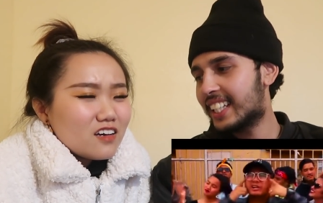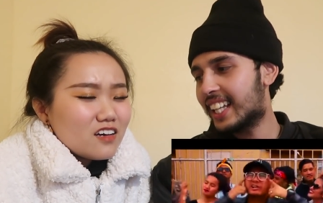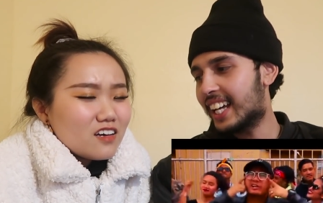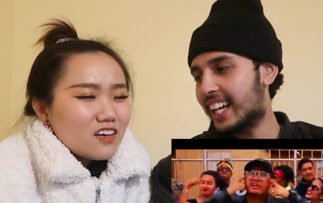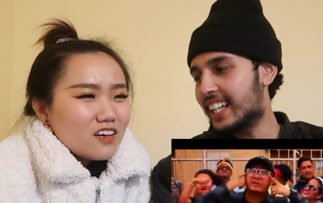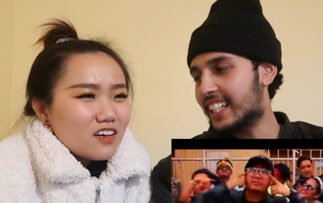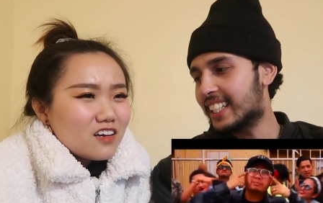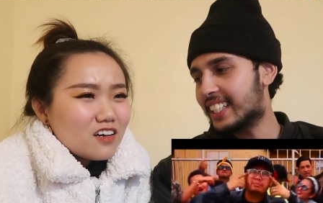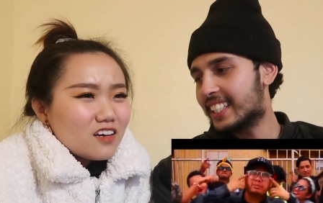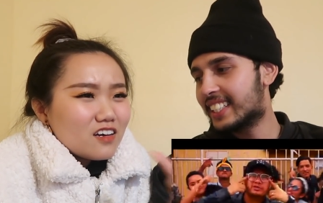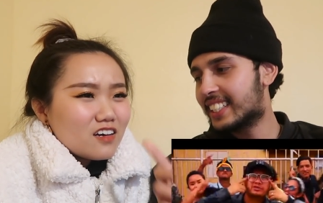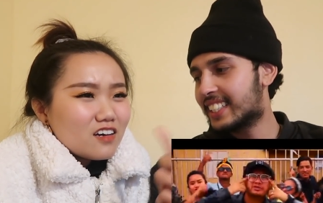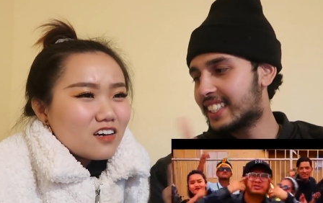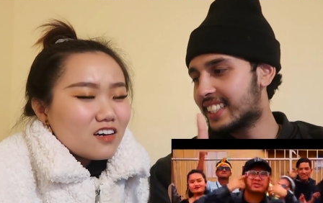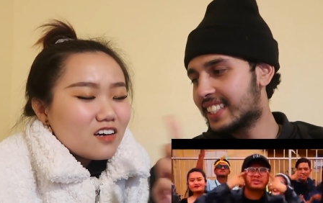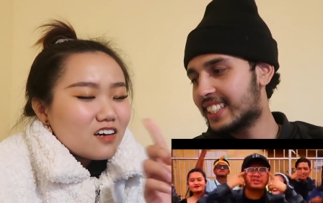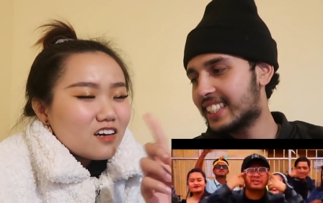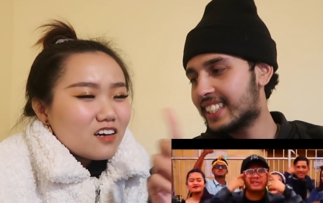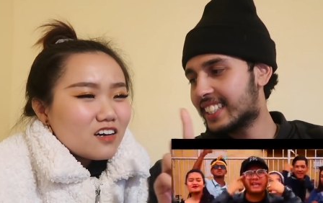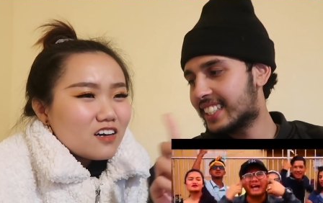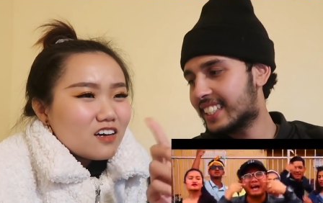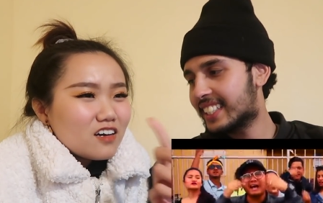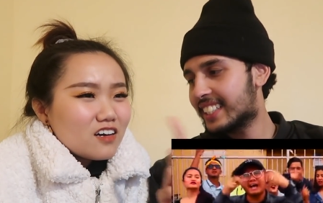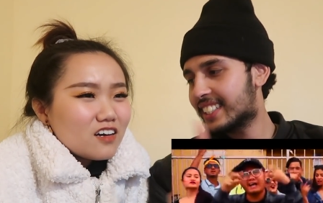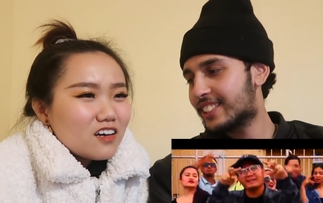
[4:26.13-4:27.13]
Speaker 1: like
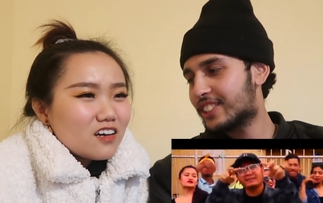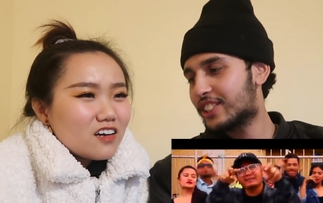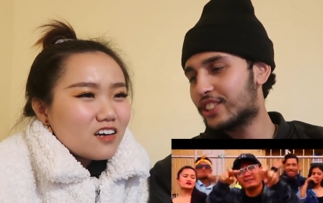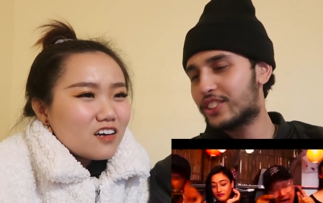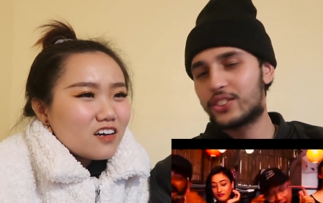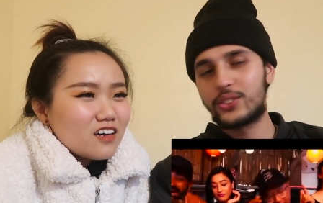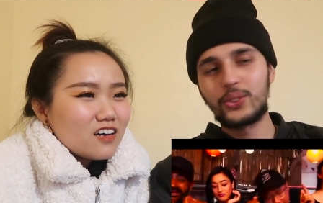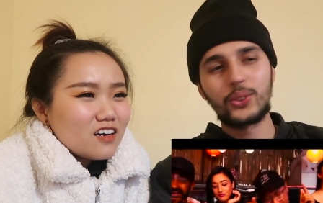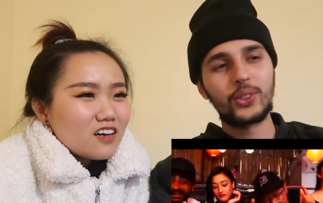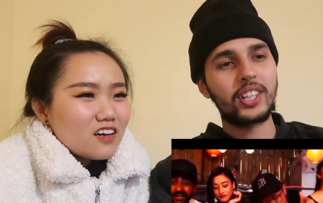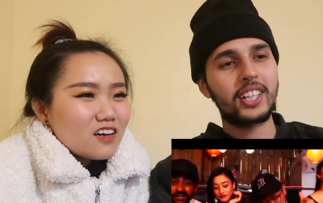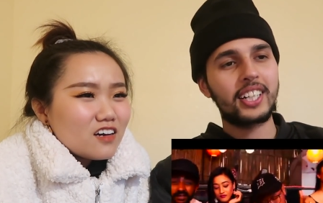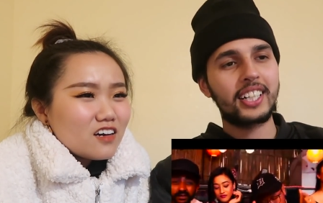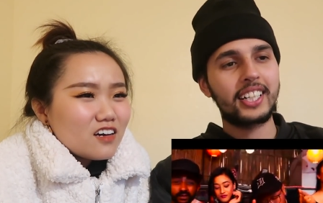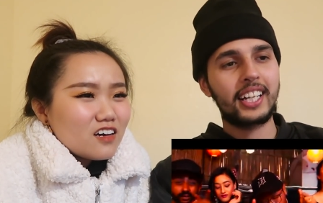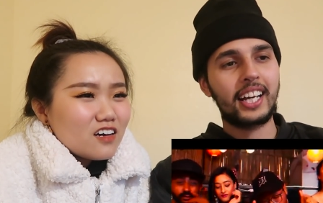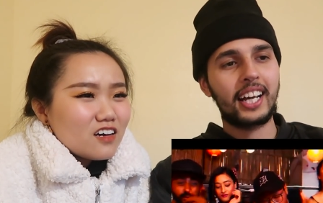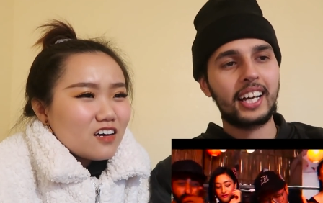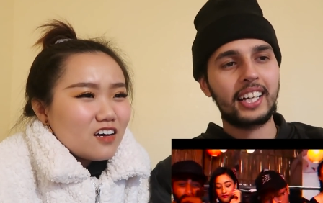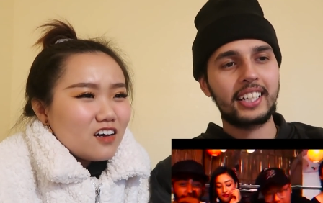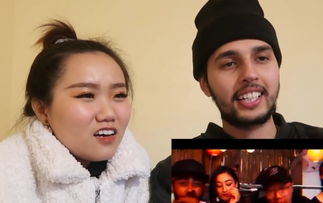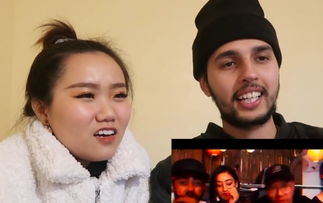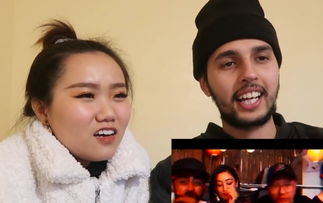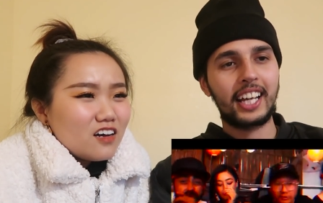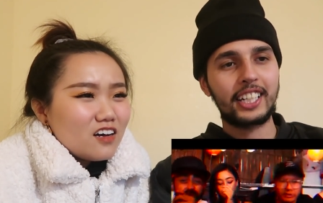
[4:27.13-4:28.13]
poor,
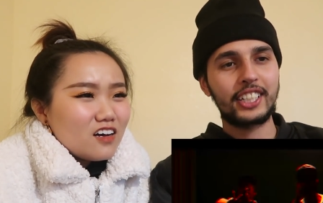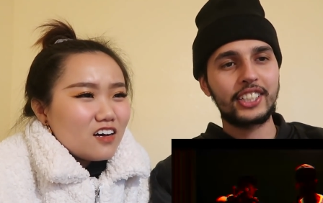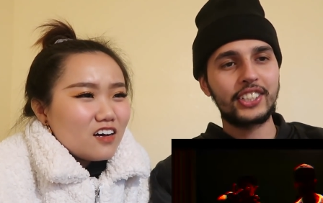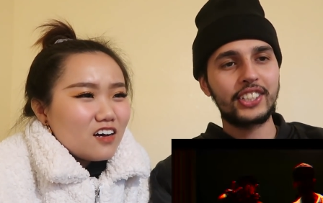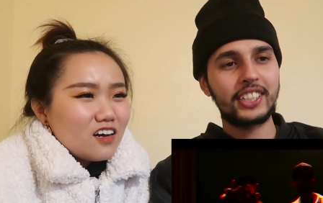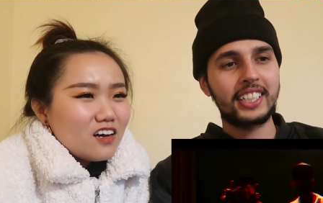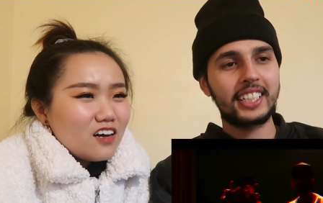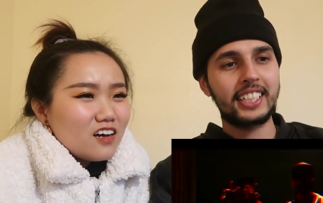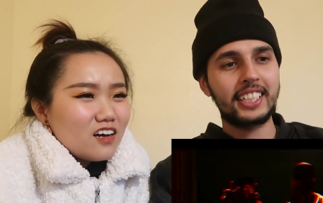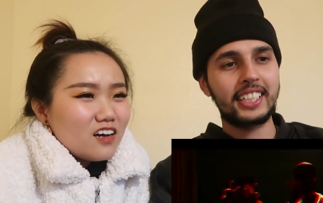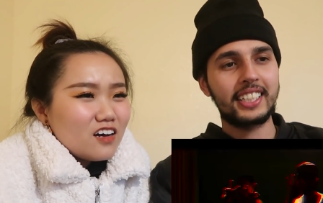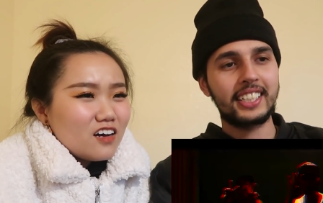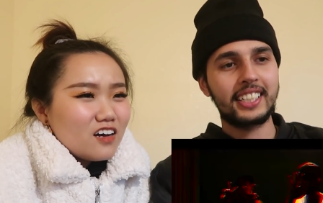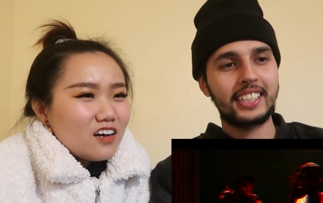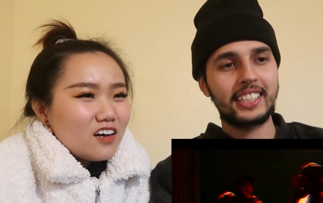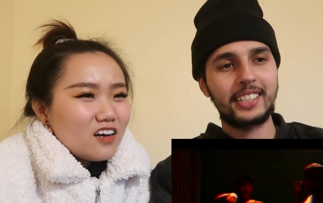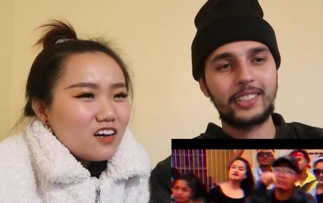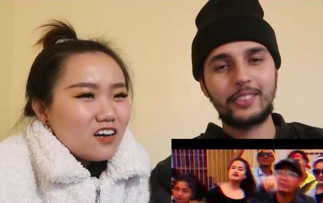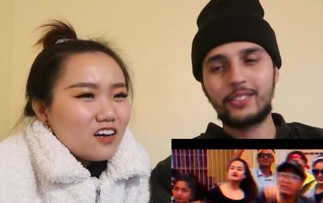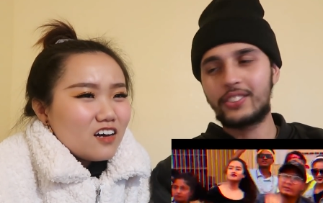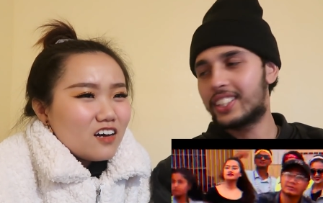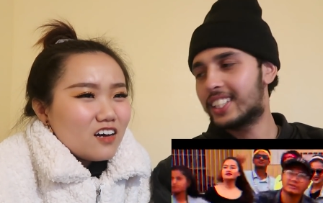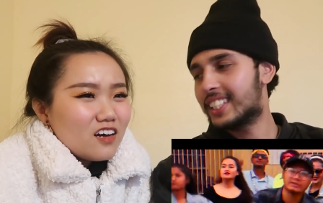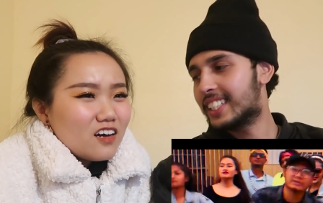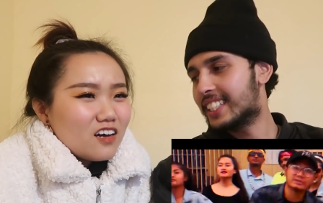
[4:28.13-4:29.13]
not not good in
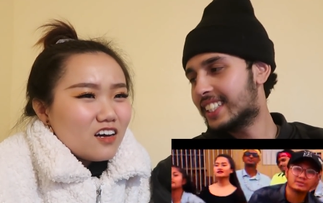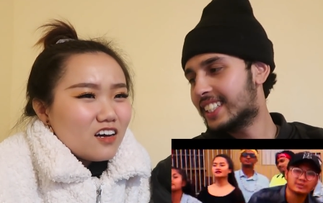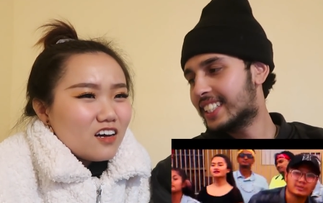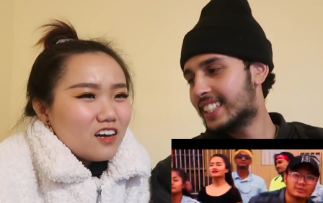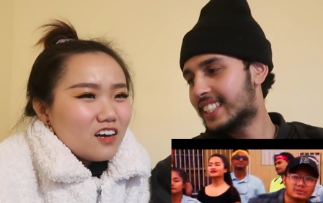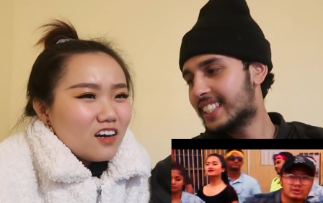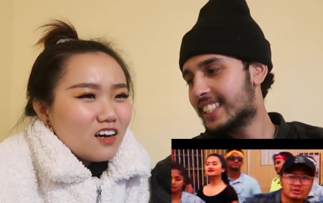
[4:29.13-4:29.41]
Nepal.